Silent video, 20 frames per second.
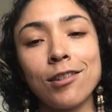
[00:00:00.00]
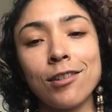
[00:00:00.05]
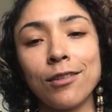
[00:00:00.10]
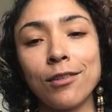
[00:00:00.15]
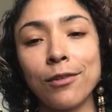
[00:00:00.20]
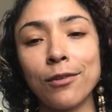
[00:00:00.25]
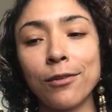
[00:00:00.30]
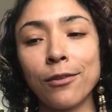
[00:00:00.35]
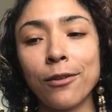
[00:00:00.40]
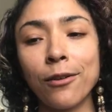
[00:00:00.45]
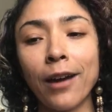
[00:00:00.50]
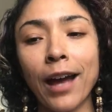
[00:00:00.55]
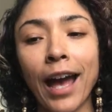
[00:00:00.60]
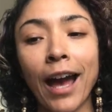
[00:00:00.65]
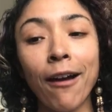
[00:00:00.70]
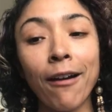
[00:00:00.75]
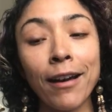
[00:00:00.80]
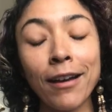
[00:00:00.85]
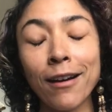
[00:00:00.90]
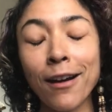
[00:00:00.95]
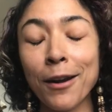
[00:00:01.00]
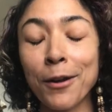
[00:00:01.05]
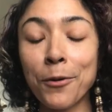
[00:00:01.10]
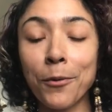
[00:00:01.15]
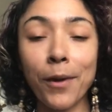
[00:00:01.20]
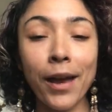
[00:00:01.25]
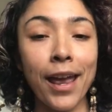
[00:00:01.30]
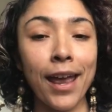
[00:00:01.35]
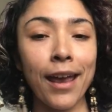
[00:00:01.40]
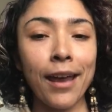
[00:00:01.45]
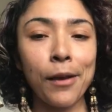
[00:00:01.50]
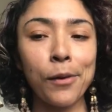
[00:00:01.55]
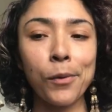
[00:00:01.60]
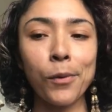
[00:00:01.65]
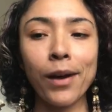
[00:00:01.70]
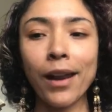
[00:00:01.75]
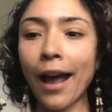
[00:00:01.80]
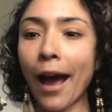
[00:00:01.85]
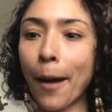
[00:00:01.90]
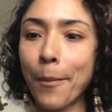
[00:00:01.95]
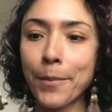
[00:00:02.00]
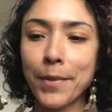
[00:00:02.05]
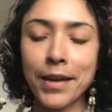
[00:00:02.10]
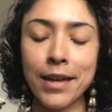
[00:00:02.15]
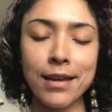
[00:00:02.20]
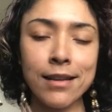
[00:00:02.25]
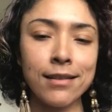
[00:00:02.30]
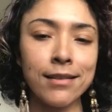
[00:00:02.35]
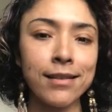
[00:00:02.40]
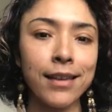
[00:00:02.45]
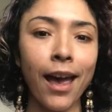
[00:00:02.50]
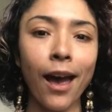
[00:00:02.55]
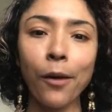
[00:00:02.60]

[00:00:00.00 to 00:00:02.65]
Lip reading: to how I got away, what happened,